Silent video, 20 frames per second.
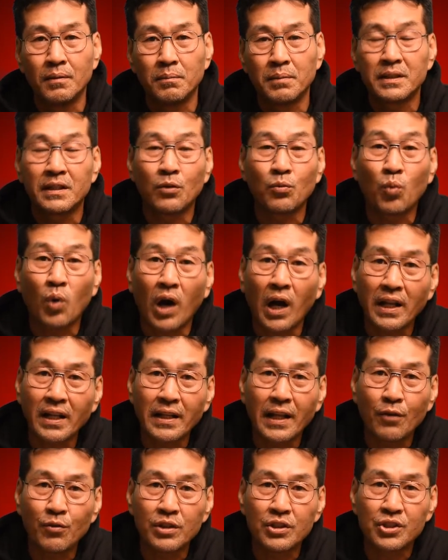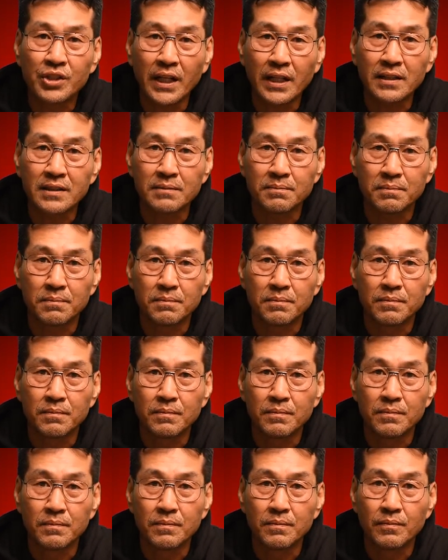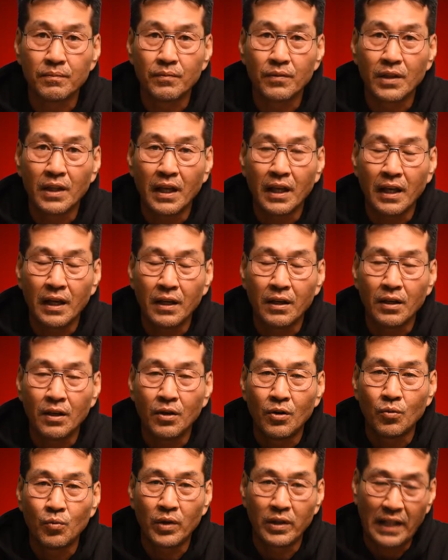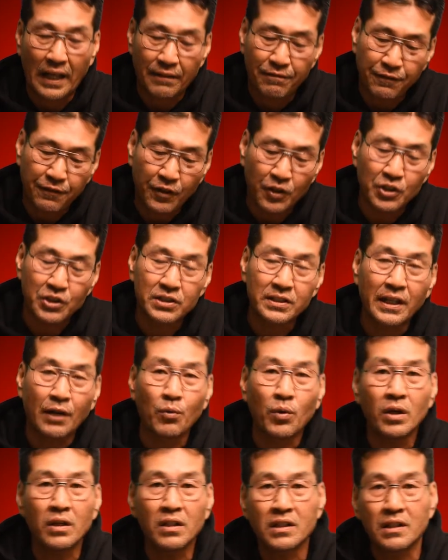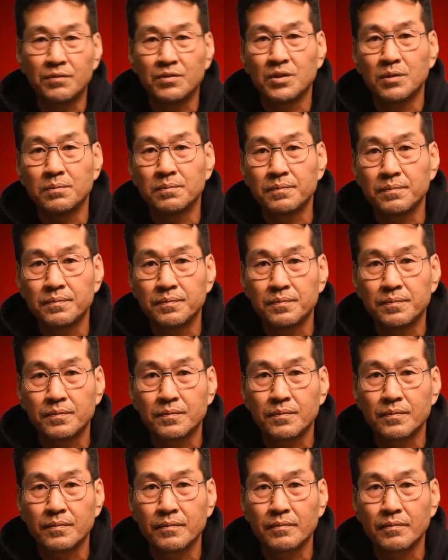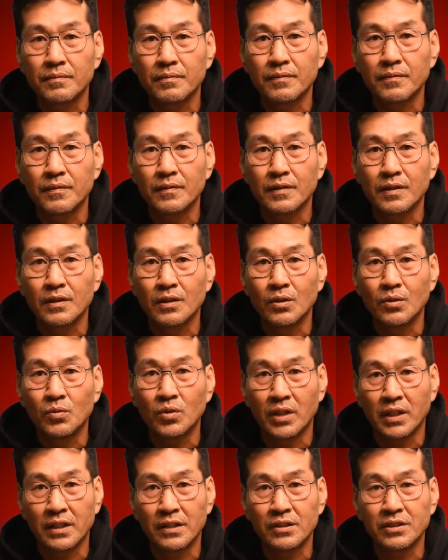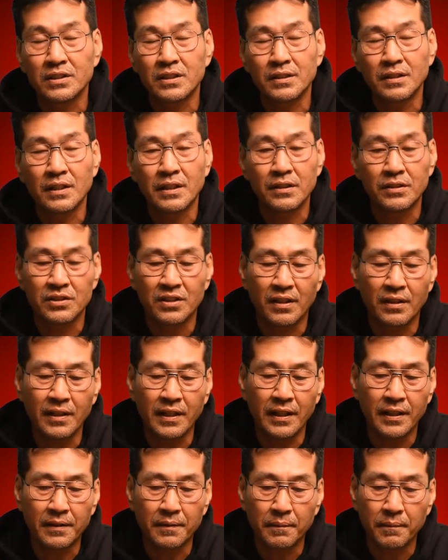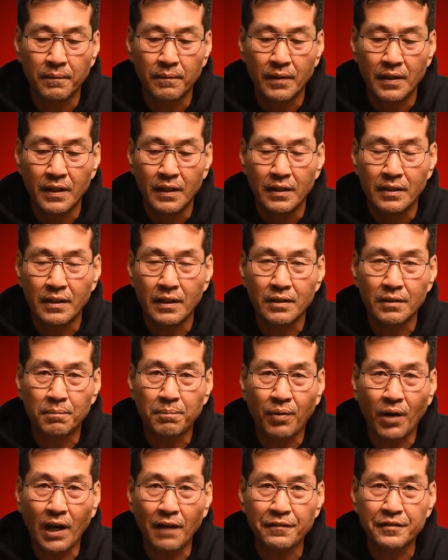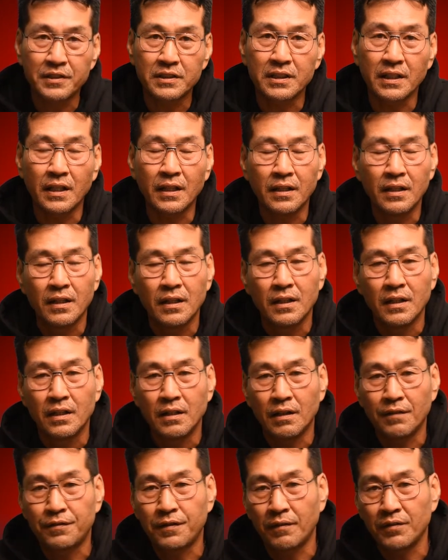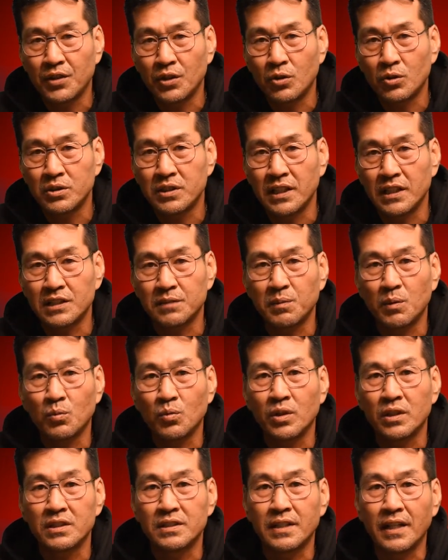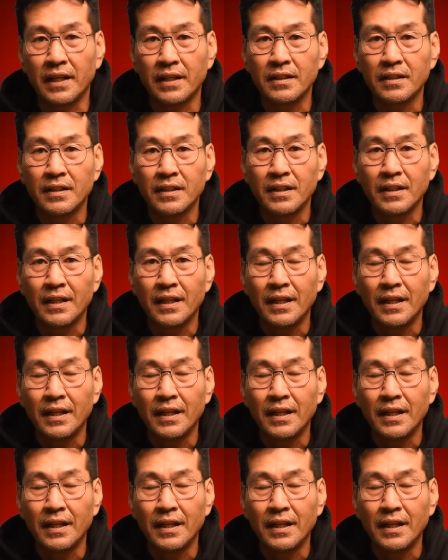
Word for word: But then why did they reject him? When at first they welcomed him. Well, here's, here's the thing. Now, the prophecy uh, from the Old Testament was that